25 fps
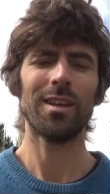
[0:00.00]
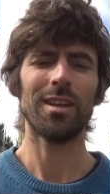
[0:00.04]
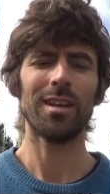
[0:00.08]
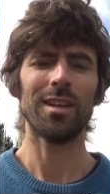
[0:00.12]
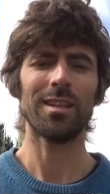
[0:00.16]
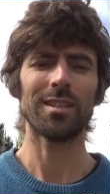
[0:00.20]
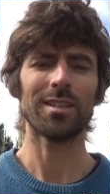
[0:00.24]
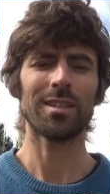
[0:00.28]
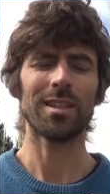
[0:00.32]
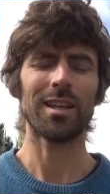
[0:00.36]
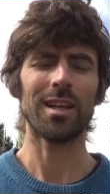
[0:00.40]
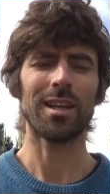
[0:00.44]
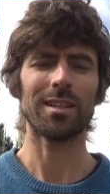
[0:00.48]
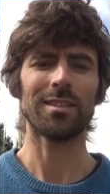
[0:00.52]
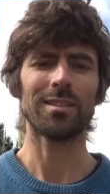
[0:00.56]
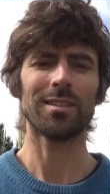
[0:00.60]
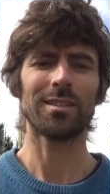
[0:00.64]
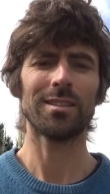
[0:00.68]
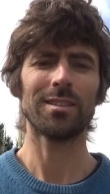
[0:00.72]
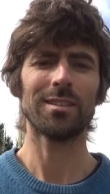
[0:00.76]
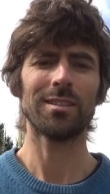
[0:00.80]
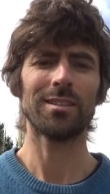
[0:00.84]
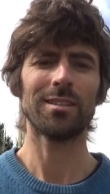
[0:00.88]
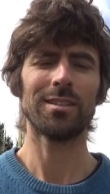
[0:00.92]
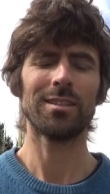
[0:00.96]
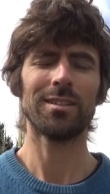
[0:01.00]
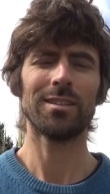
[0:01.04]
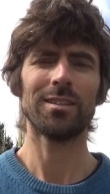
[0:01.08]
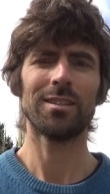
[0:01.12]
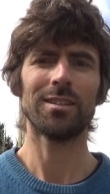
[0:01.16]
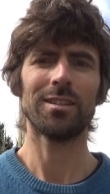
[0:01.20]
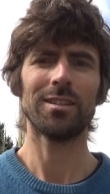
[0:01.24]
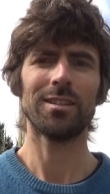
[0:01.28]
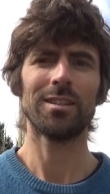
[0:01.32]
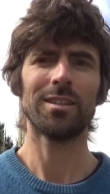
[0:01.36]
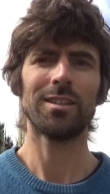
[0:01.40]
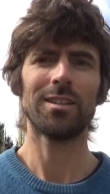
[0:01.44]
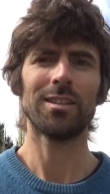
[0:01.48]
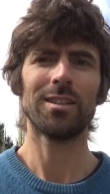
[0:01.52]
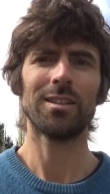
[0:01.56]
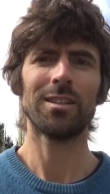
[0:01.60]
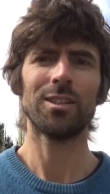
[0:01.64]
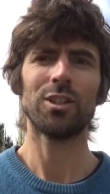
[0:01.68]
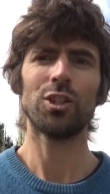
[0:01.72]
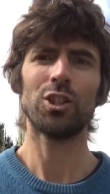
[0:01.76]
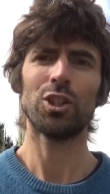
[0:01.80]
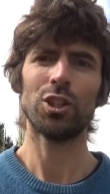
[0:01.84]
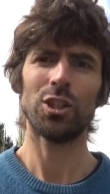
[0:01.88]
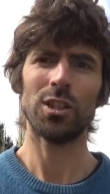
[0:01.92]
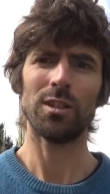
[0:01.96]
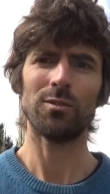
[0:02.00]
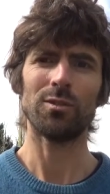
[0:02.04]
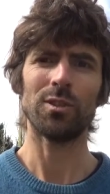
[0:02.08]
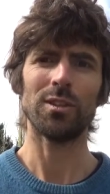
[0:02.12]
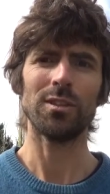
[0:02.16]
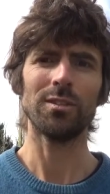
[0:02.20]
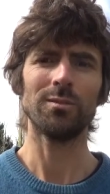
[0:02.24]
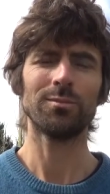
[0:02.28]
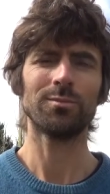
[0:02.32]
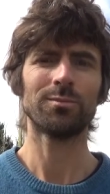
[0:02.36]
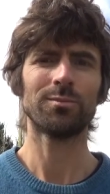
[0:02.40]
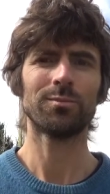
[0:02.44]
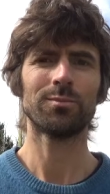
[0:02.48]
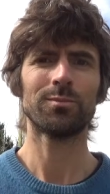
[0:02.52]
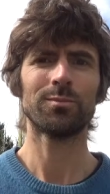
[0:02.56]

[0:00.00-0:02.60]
is that Shiva,